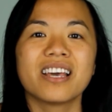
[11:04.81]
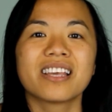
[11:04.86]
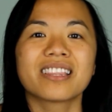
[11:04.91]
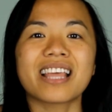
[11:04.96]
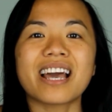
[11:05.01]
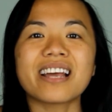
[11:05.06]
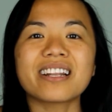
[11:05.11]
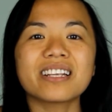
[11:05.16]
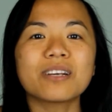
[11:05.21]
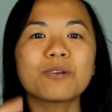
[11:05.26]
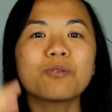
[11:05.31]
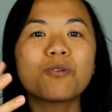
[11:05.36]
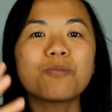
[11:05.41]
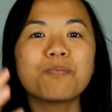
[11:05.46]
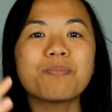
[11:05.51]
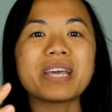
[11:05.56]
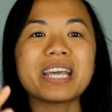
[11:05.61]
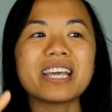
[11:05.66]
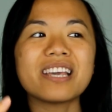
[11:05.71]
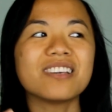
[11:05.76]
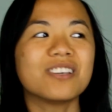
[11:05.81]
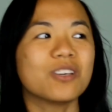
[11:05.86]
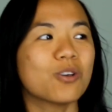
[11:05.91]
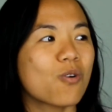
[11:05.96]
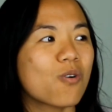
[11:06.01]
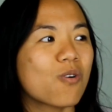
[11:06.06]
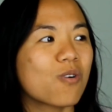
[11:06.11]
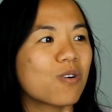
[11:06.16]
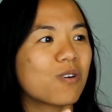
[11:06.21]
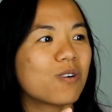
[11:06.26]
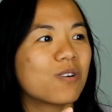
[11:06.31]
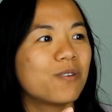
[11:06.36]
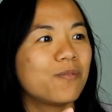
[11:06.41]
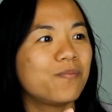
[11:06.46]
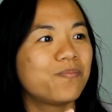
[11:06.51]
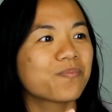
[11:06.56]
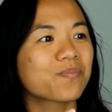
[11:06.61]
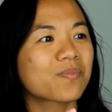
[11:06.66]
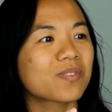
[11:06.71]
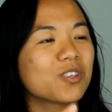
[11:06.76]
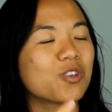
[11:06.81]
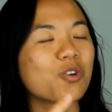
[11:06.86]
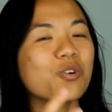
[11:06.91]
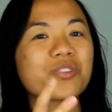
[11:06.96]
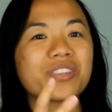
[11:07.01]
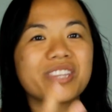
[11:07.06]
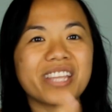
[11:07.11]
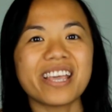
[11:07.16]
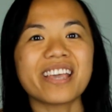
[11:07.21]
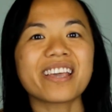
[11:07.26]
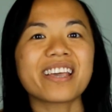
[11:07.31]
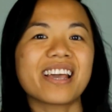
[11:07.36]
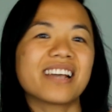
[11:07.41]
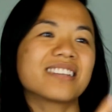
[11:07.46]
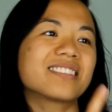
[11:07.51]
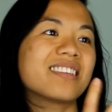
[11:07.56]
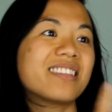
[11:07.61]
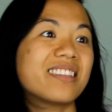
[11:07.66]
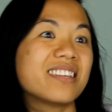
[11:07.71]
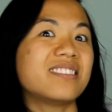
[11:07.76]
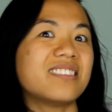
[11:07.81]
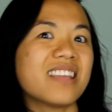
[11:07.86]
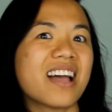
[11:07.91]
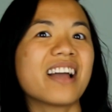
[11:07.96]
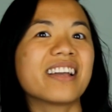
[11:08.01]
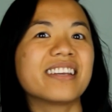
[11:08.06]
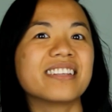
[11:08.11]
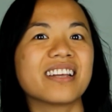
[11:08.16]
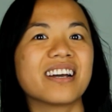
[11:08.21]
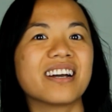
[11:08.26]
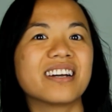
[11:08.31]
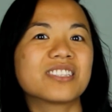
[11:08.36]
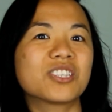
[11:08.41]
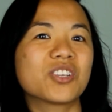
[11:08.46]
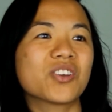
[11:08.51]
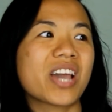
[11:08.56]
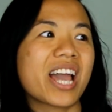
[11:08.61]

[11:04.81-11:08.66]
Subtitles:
that it will be your thing as a designer to